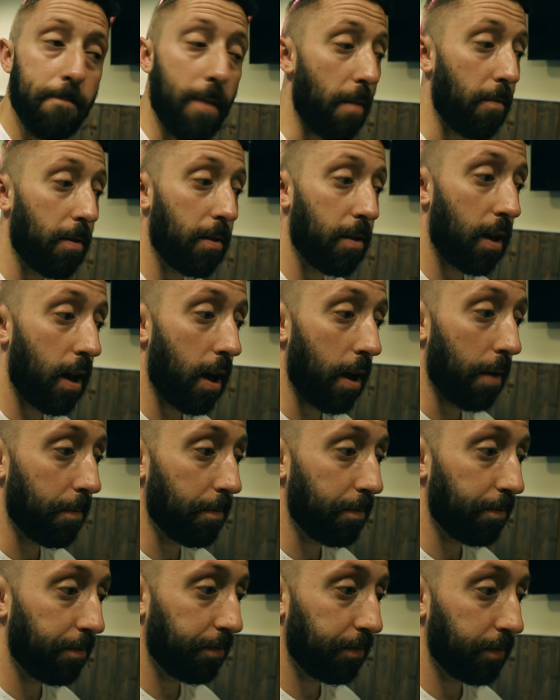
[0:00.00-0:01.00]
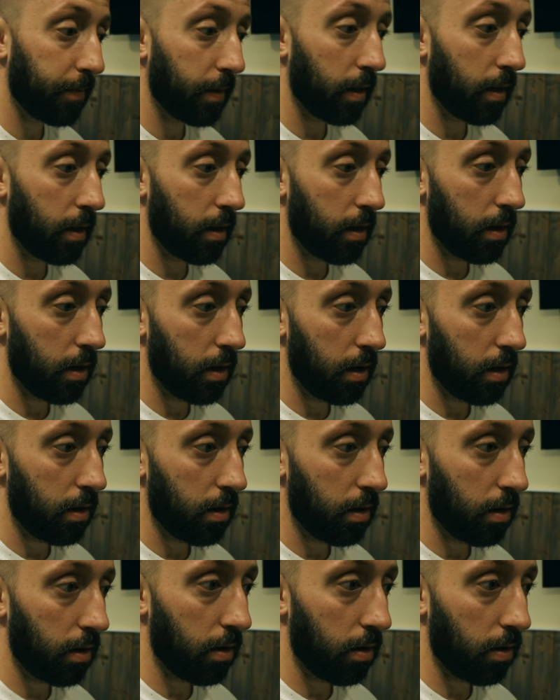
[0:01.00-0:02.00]
How about that?
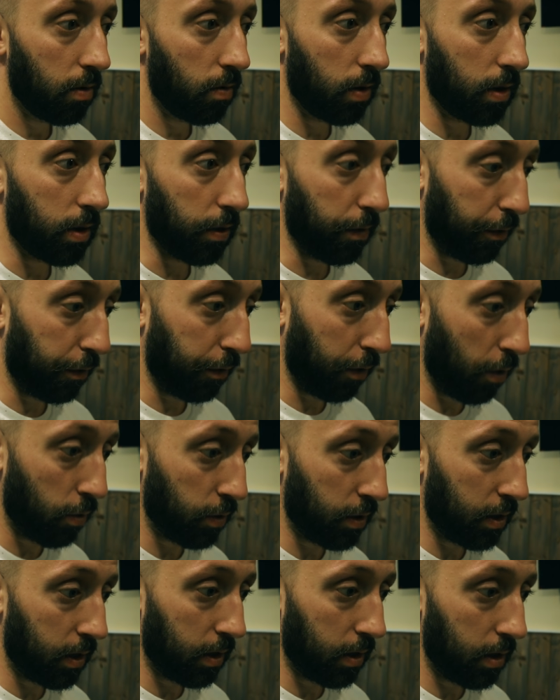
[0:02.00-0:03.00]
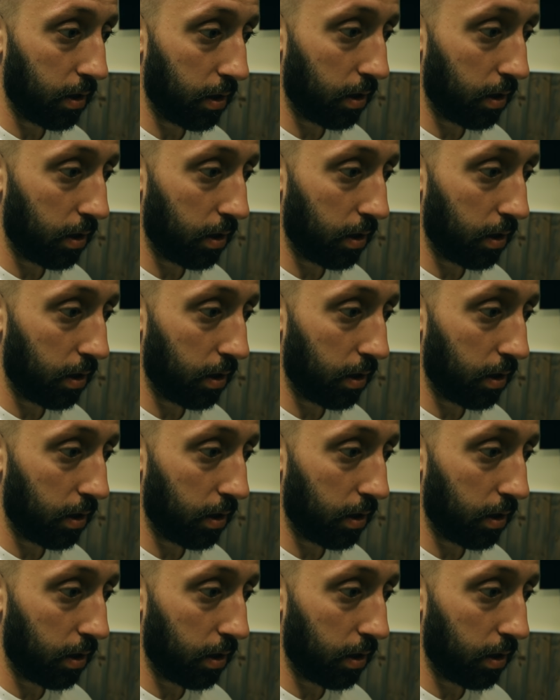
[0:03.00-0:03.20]
What is it, frozen?